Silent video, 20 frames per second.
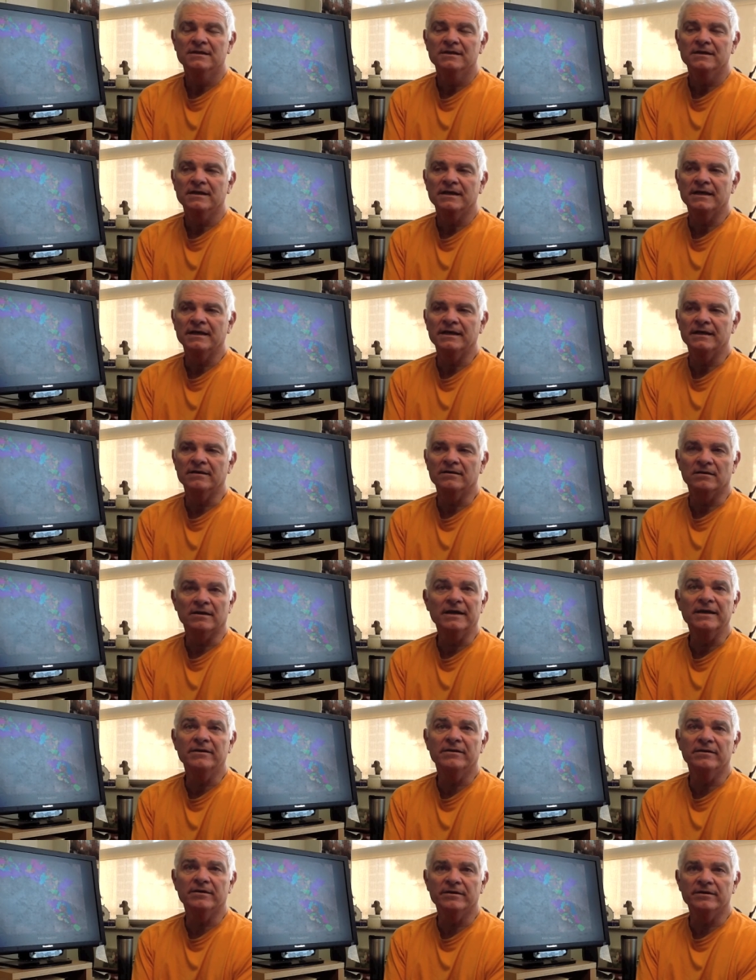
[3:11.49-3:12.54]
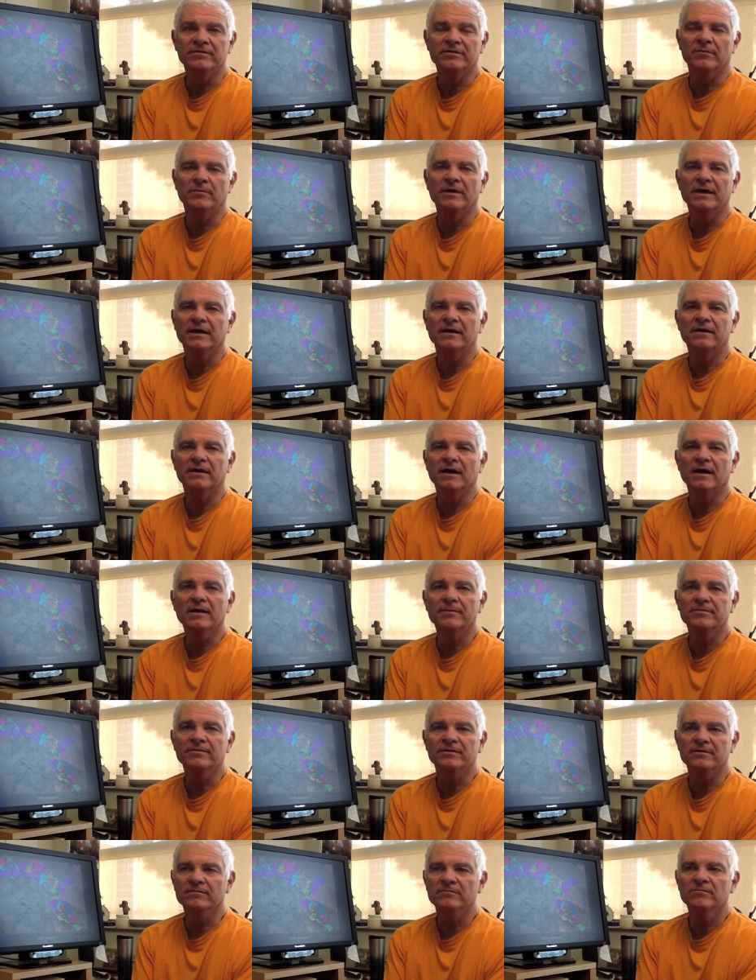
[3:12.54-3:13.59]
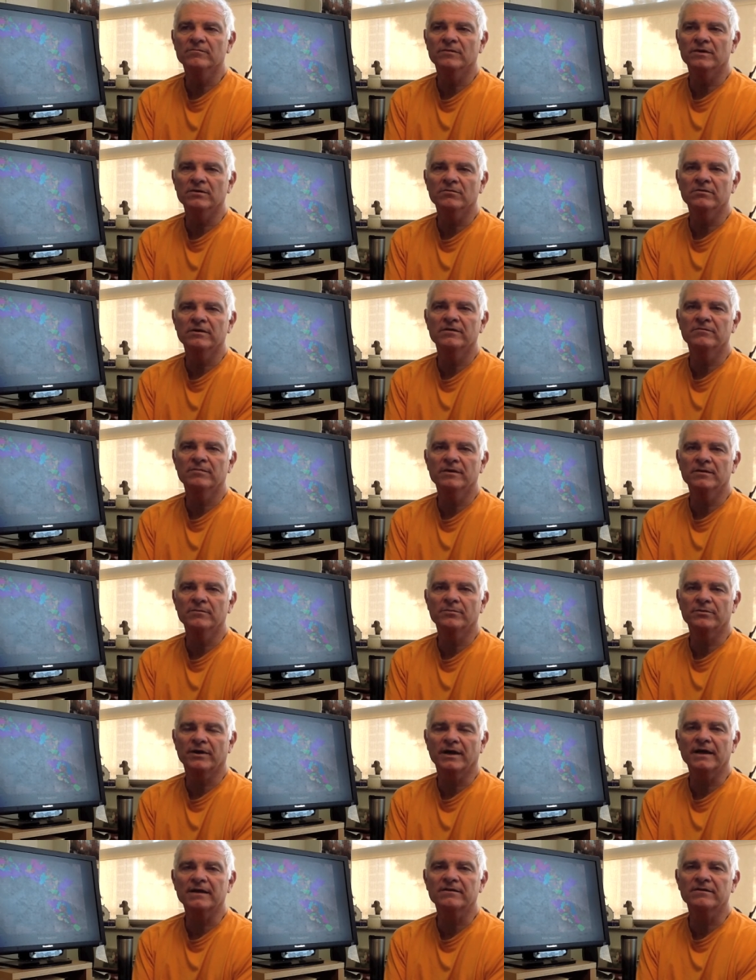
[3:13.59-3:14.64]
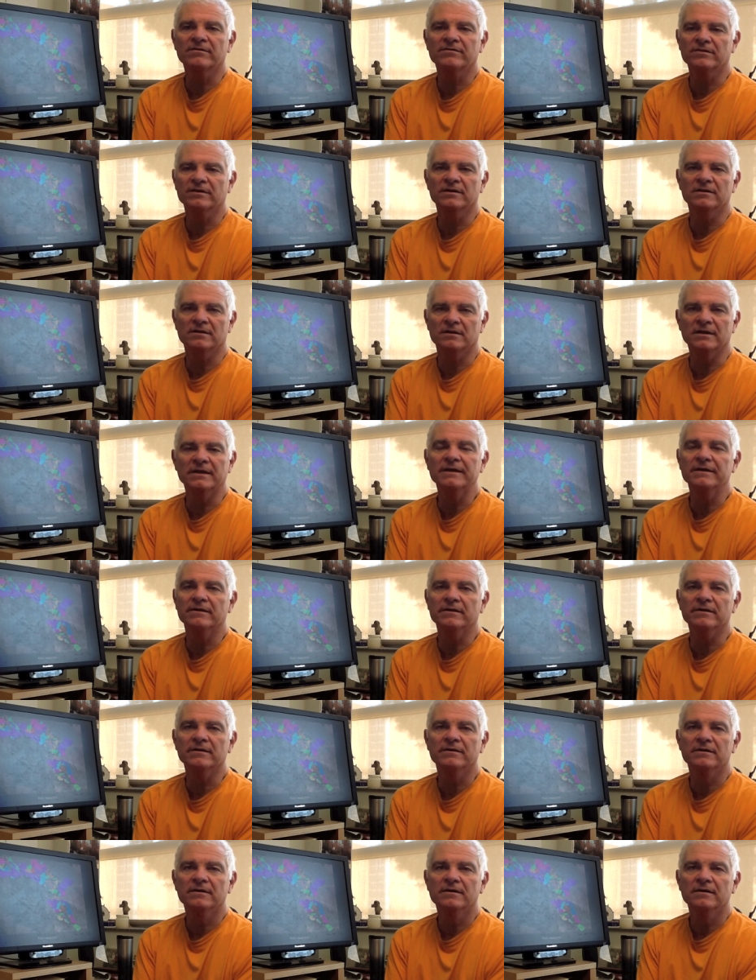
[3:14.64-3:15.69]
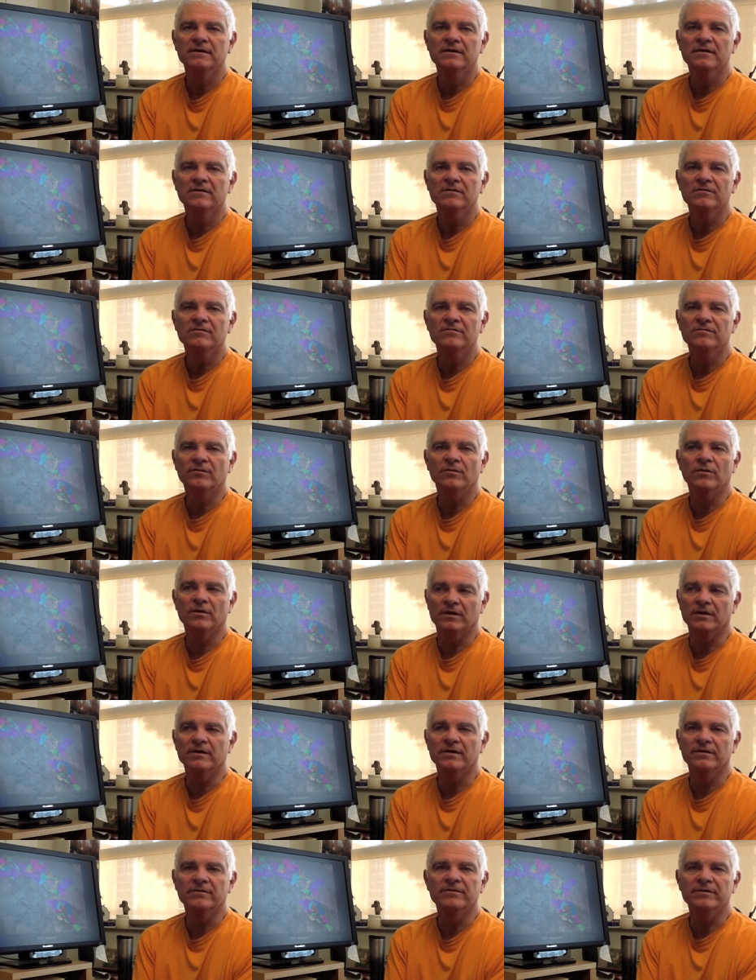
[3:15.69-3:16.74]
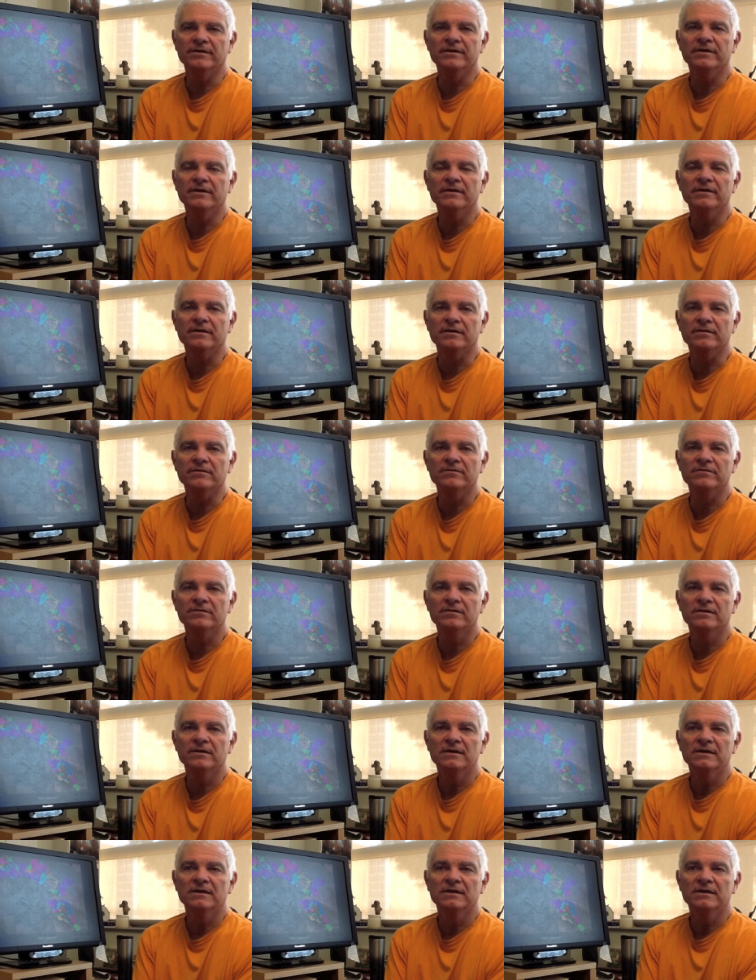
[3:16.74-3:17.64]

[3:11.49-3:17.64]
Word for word: And later is a bad option, but we've been practicing later for 100 years.